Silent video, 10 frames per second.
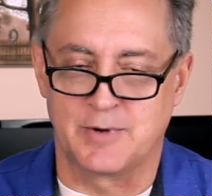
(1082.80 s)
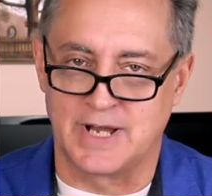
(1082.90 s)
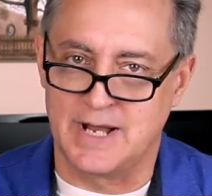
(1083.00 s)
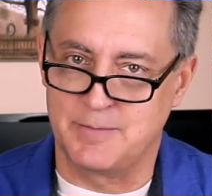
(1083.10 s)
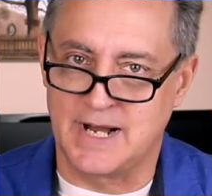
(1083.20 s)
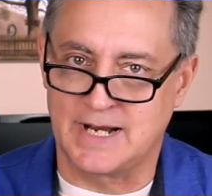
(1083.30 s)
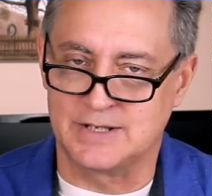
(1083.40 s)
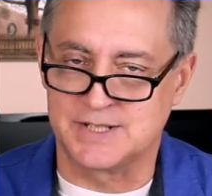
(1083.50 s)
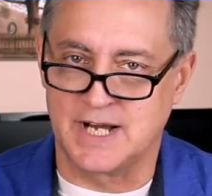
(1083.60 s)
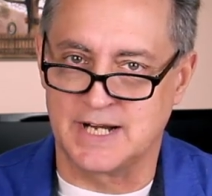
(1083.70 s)
I'm gonna head back
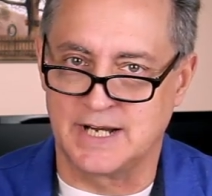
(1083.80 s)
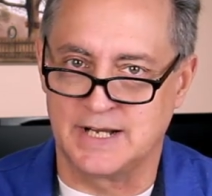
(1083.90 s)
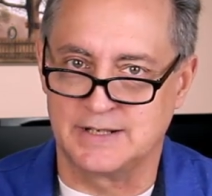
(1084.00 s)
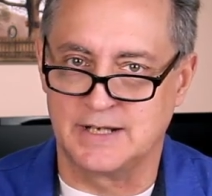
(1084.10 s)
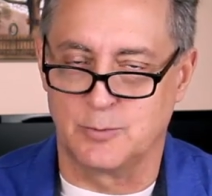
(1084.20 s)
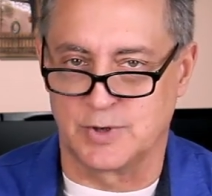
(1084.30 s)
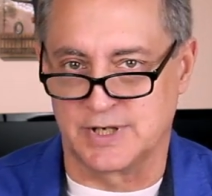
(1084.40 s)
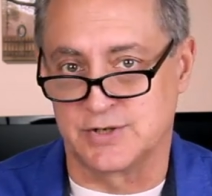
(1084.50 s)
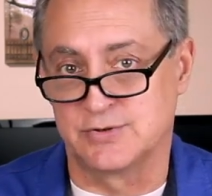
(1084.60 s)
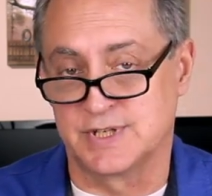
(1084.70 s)
outside again and we're
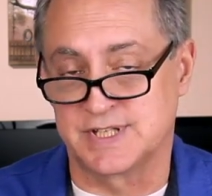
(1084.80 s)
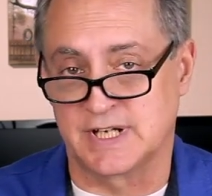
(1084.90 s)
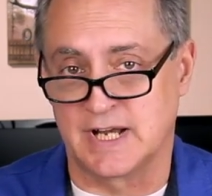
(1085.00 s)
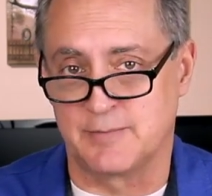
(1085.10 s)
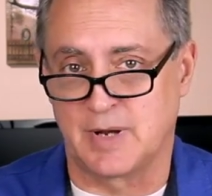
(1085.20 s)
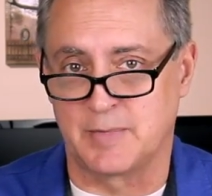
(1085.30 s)
gonna do this again by